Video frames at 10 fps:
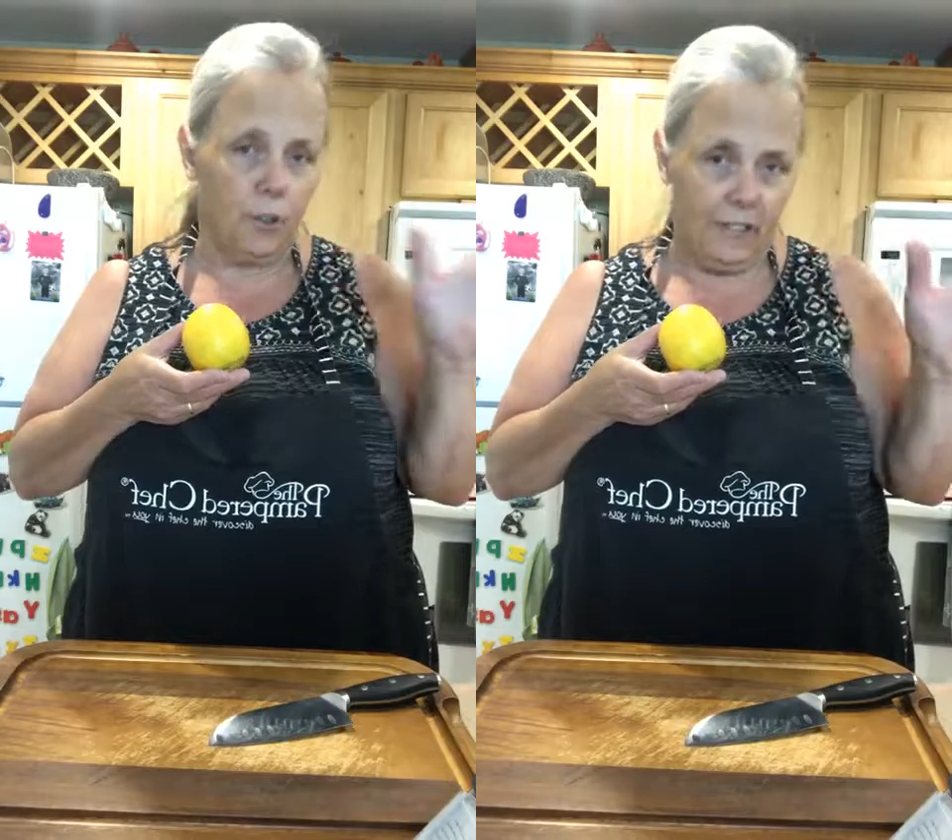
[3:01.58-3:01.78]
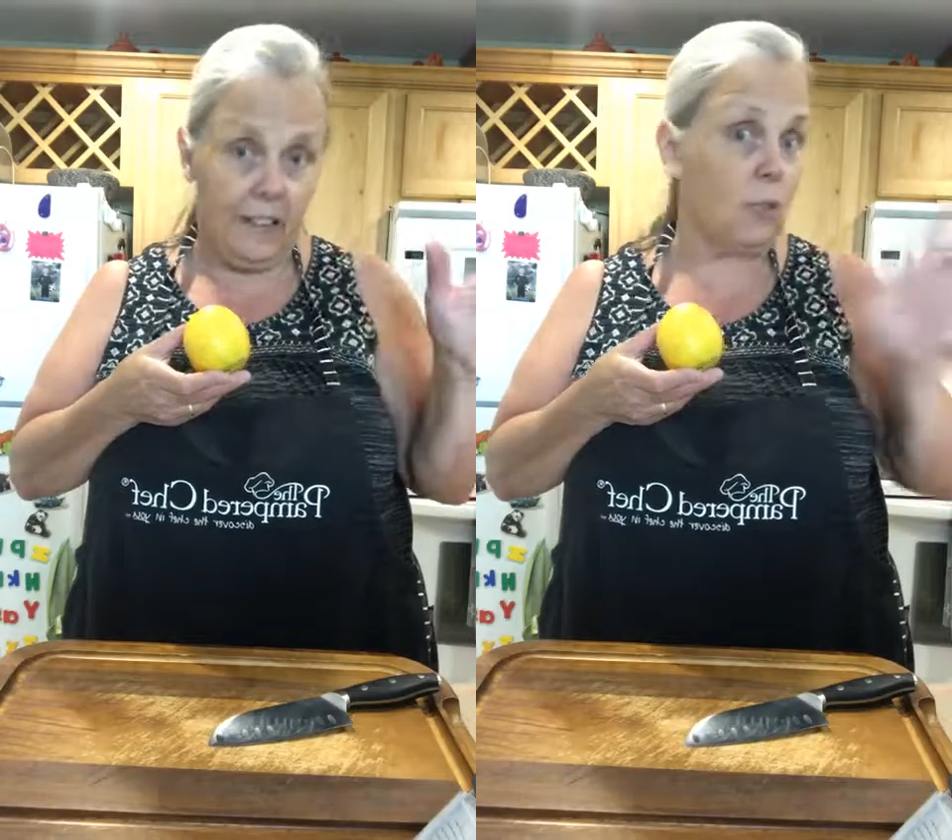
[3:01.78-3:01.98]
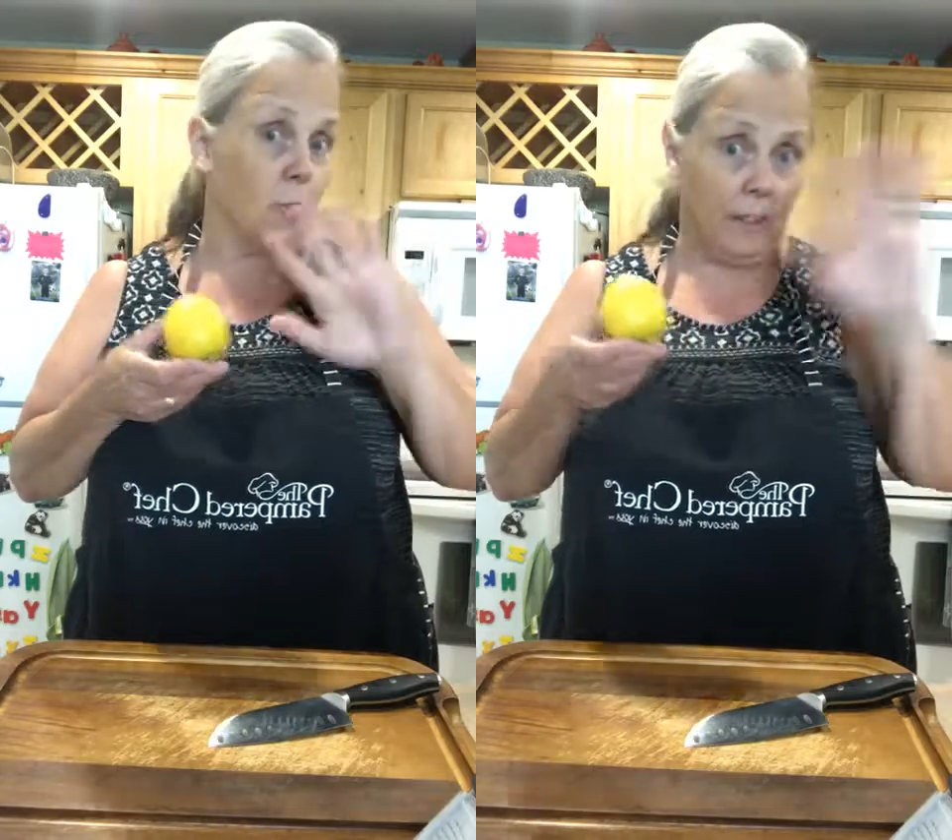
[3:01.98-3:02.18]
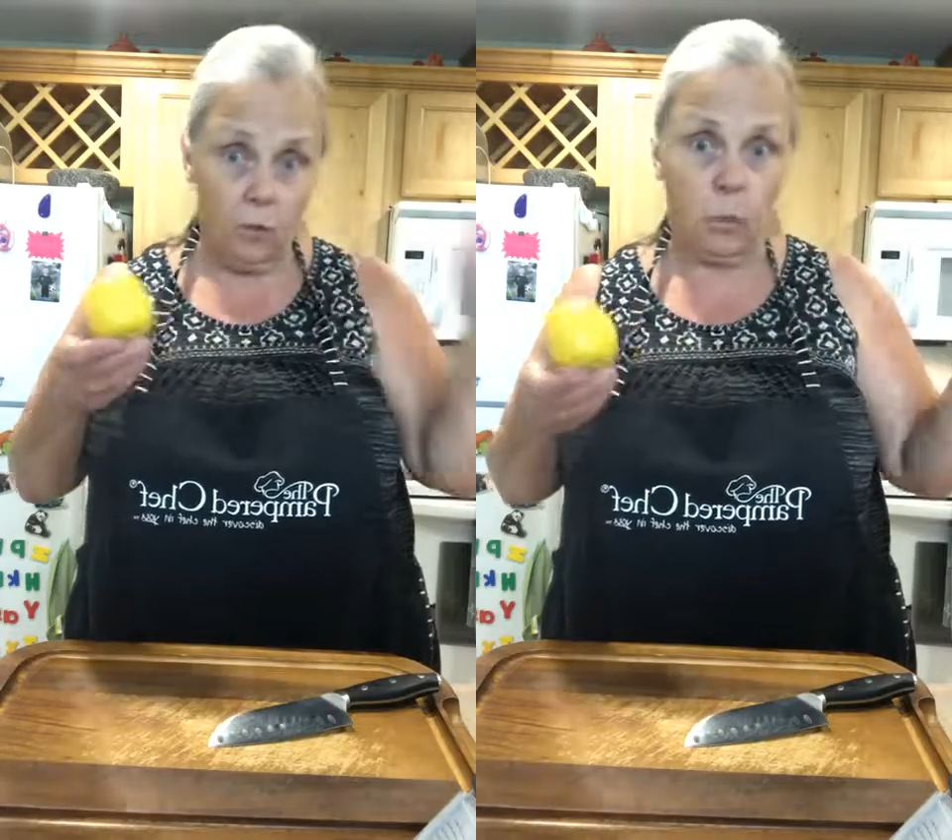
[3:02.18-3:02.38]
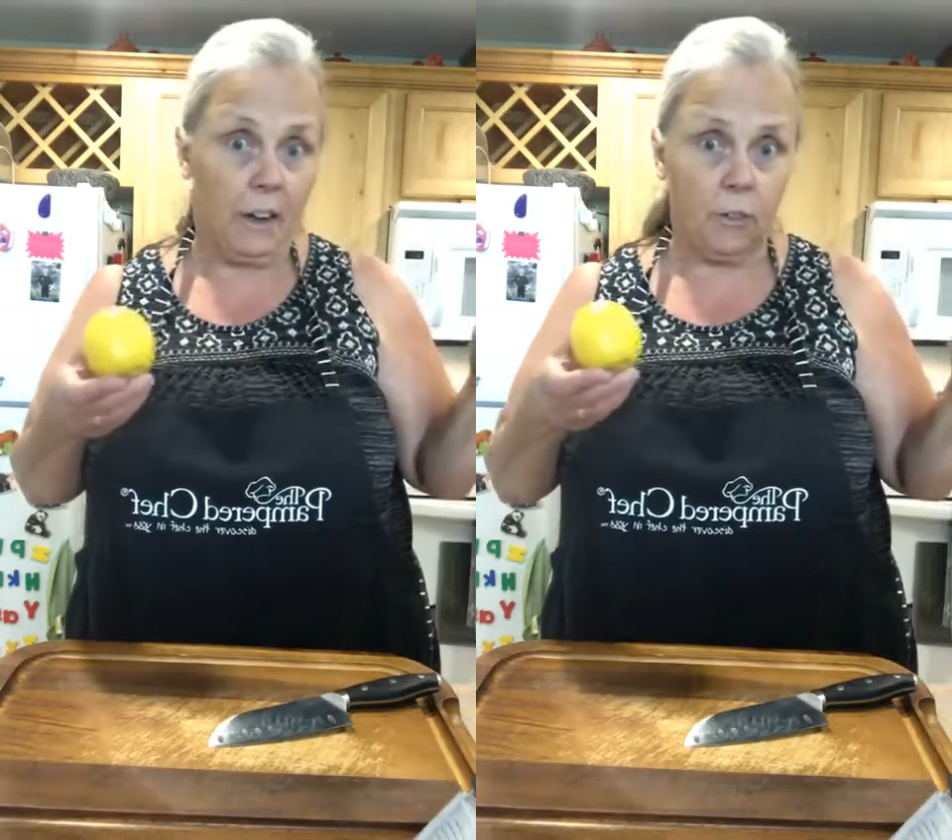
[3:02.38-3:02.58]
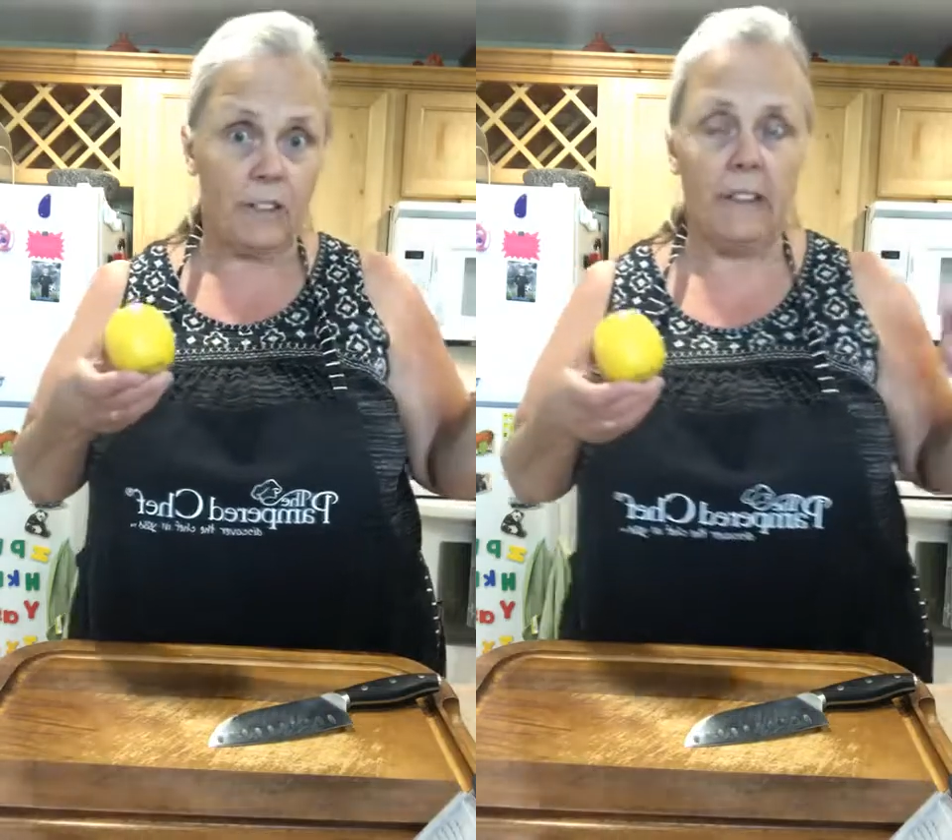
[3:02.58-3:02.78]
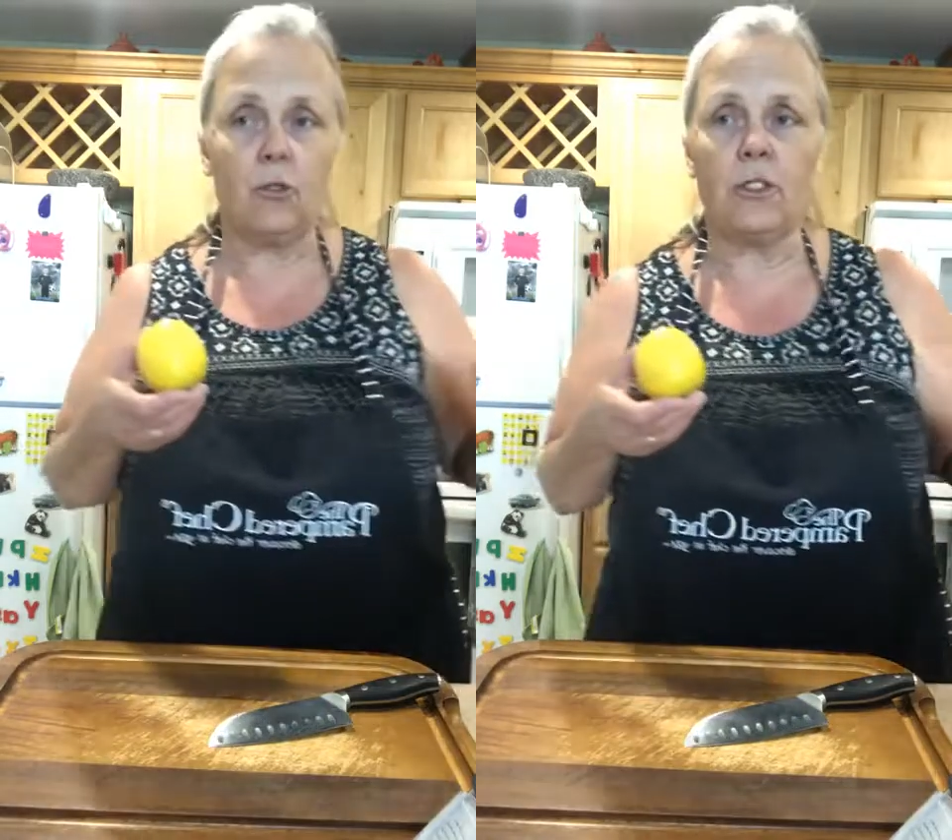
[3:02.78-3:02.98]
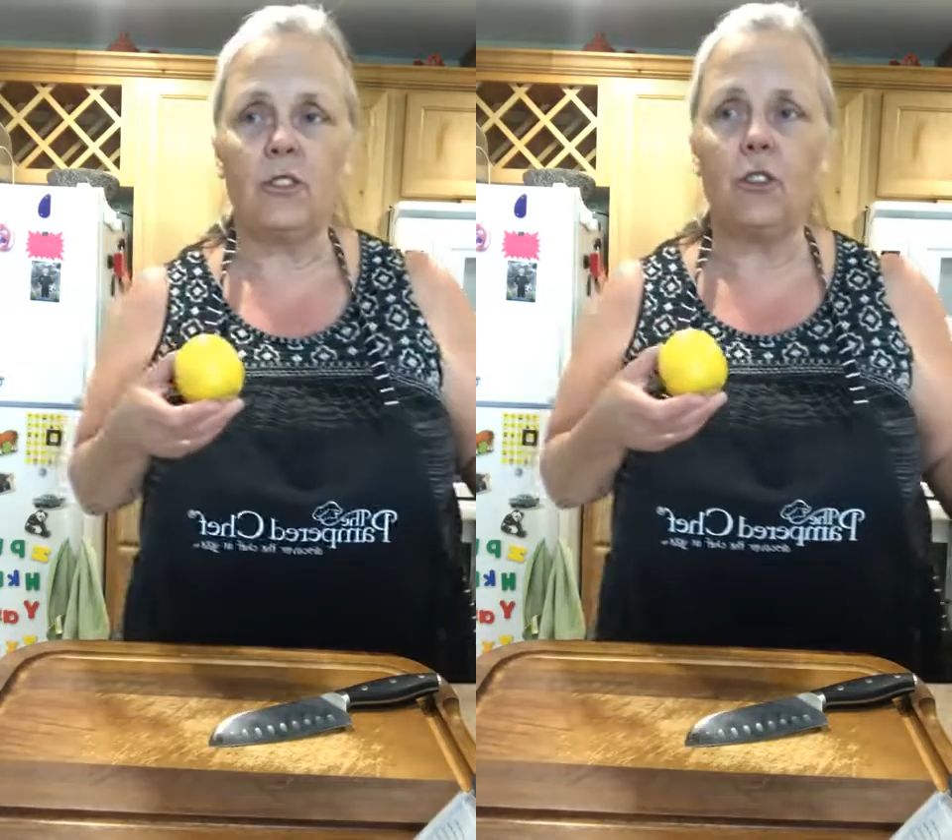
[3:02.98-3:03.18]
your citrus, whatever
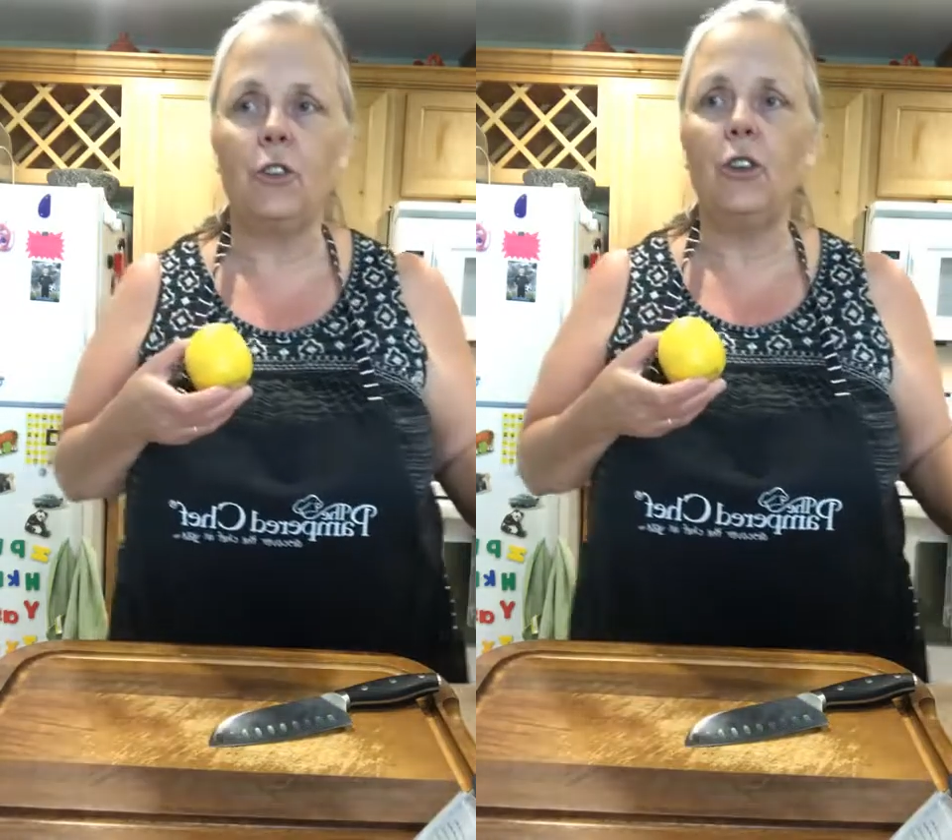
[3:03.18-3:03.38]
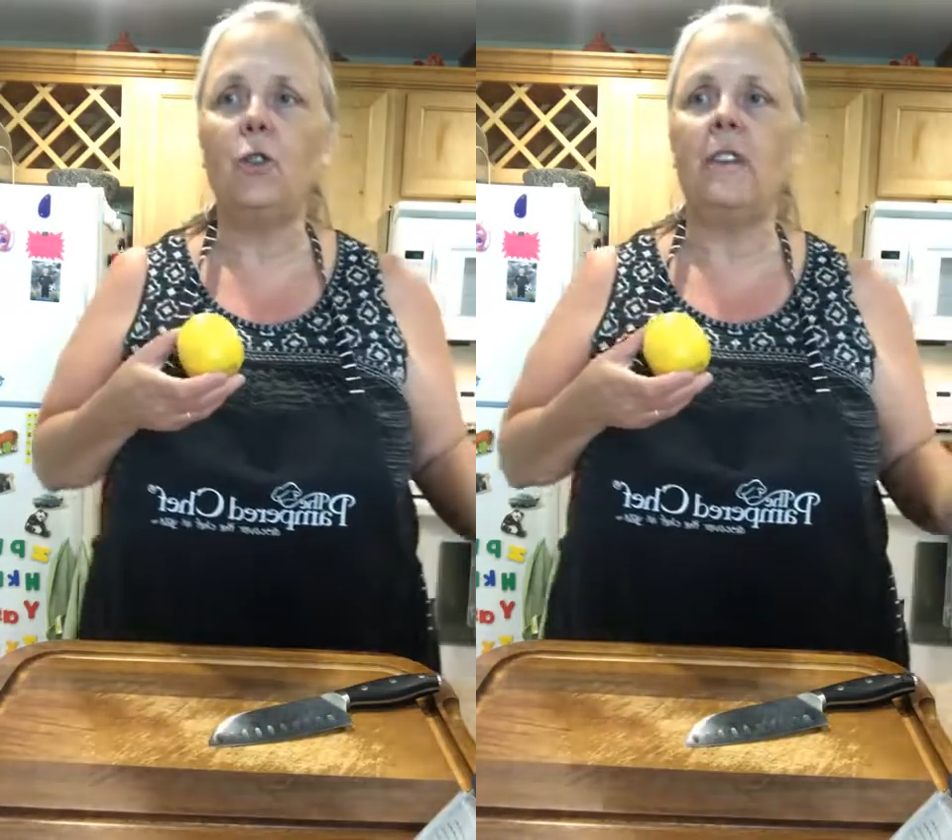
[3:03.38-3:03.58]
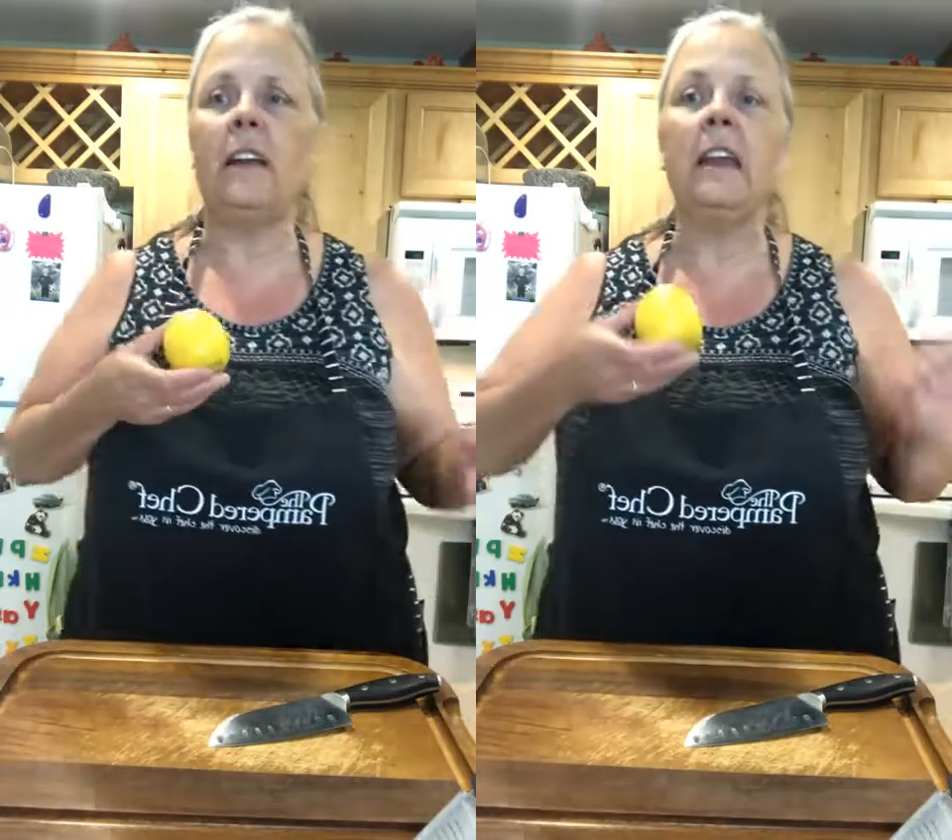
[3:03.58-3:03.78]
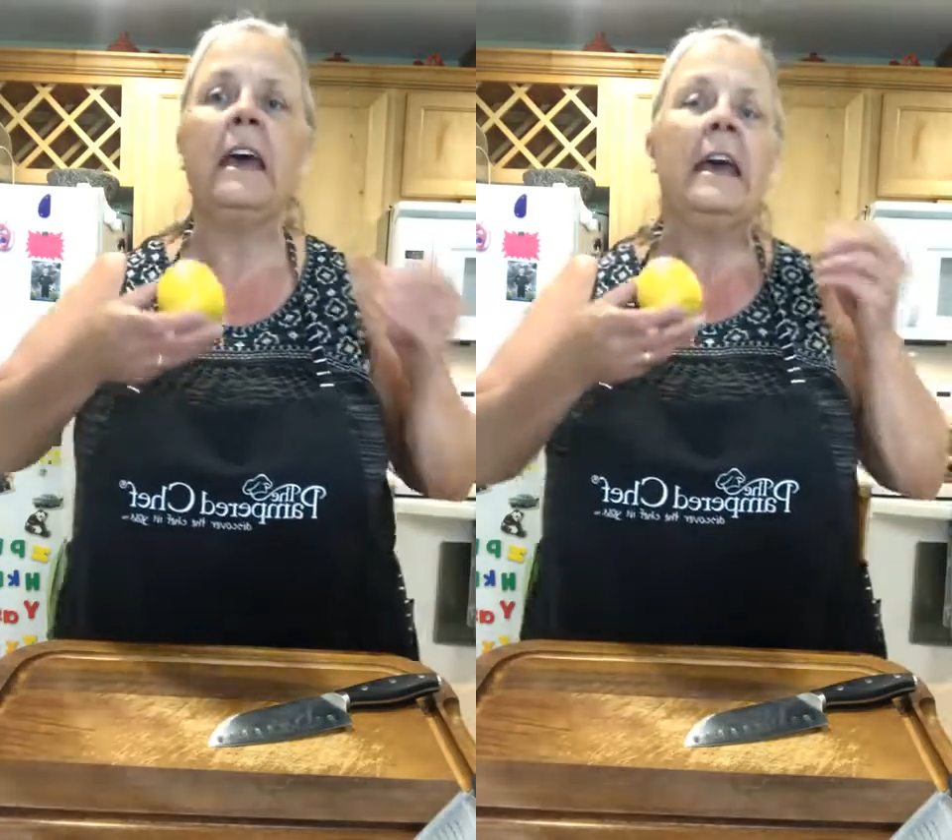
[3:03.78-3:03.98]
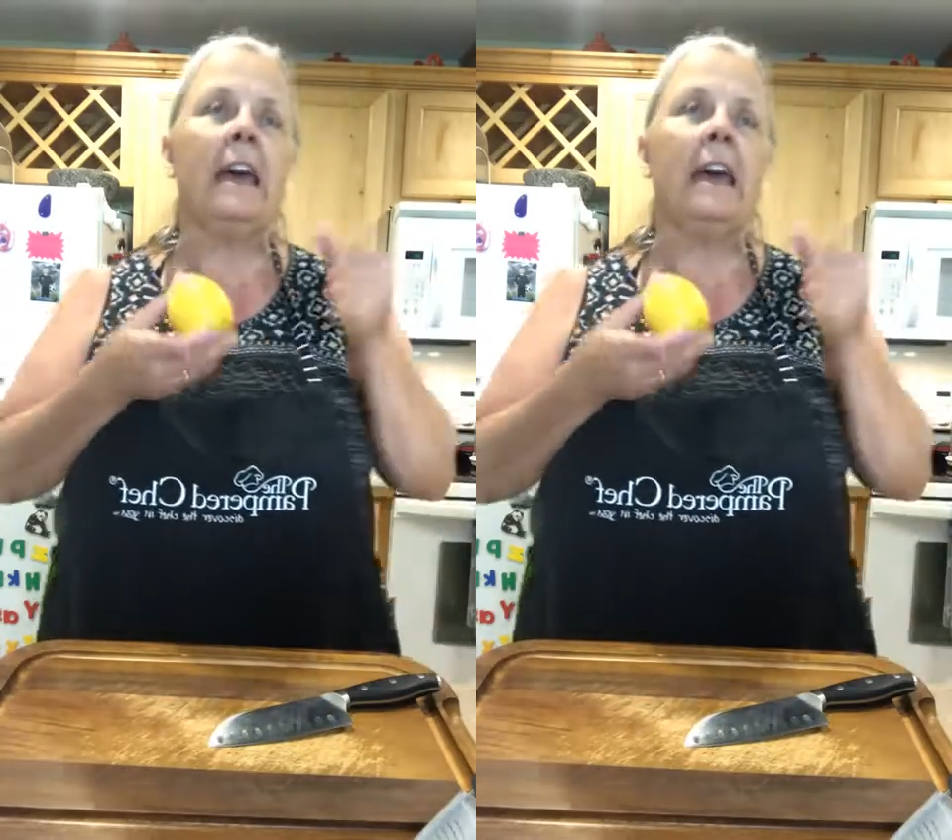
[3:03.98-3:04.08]
citrus you're using.